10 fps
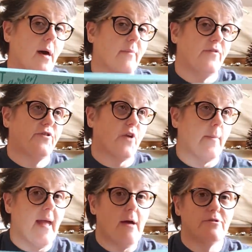If you saw
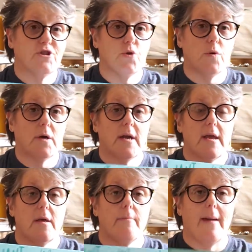my house tour,
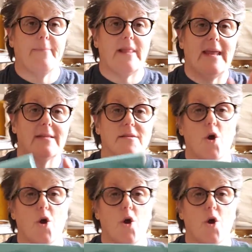my plants